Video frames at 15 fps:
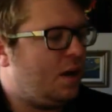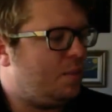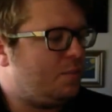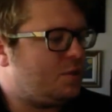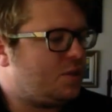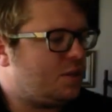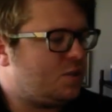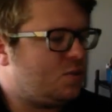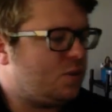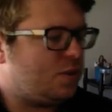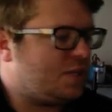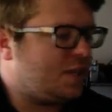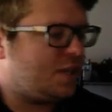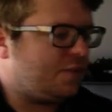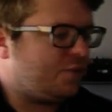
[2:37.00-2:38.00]
So this one will
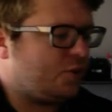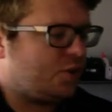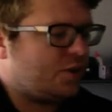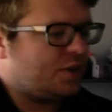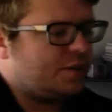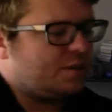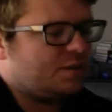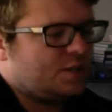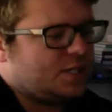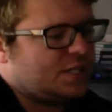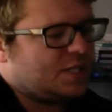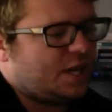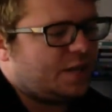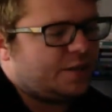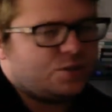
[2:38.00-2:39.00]
sell for a good
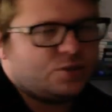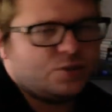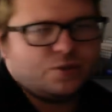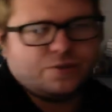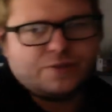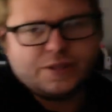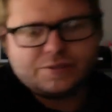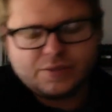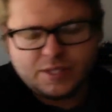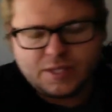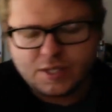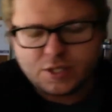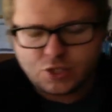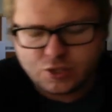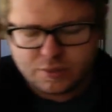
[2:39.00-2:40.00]
solid
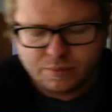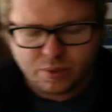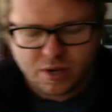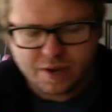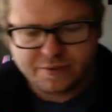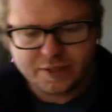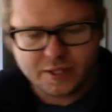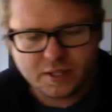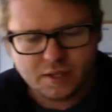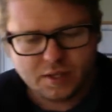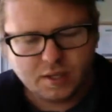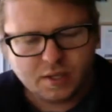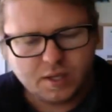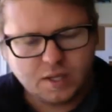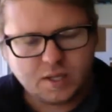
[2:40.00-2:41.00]
250-ish in profit.
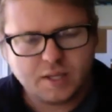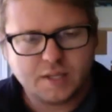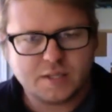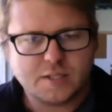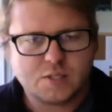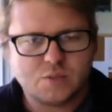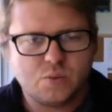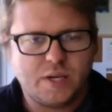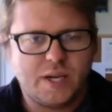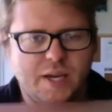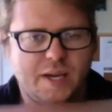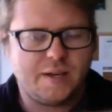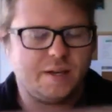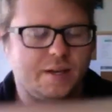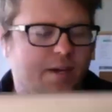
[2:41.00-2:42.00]
And then this one
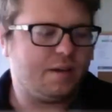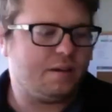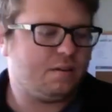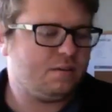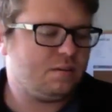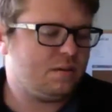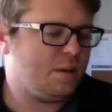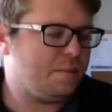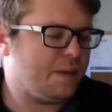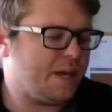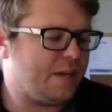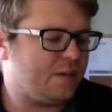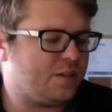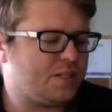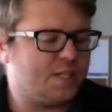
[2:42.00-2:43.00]
had a bad
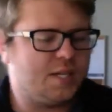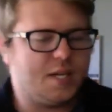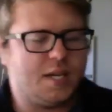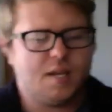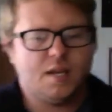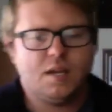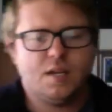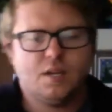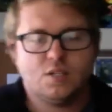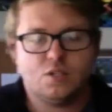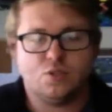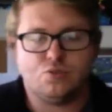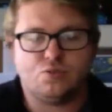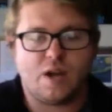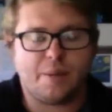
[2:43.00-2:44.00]
LCD.
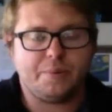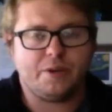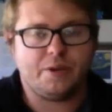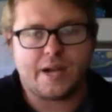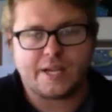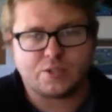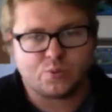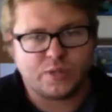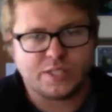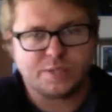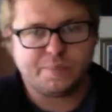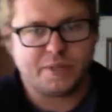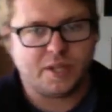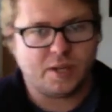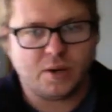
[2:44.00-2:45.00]
So drop your guys' wins
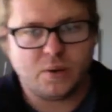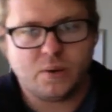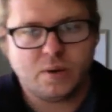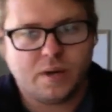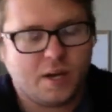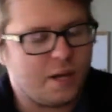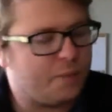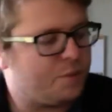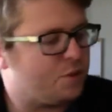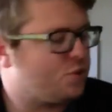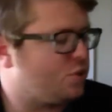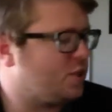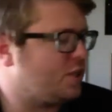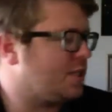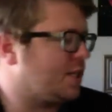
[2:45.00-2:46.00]
below. Those
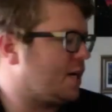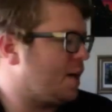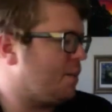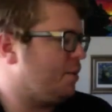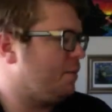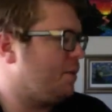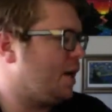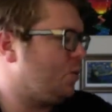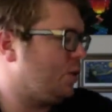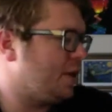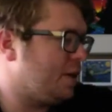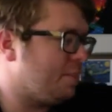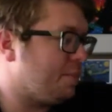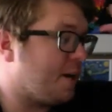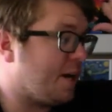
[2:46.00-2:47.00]
are just a couple of mine. We
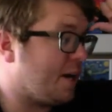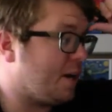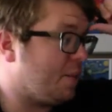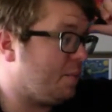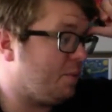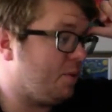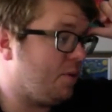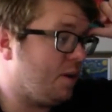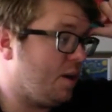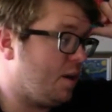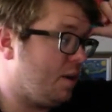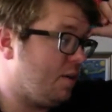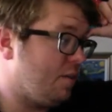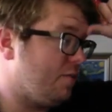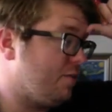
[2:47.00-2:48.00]
did buy a couple
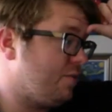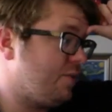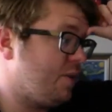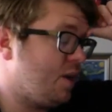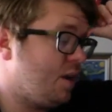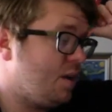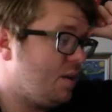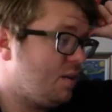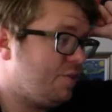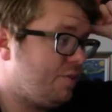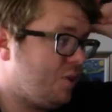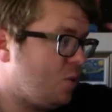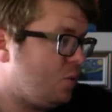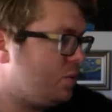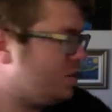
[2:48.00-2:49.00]
of
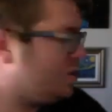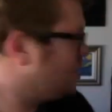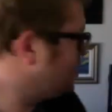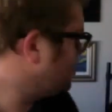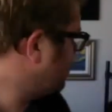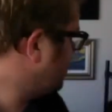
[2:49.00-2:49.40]
phones this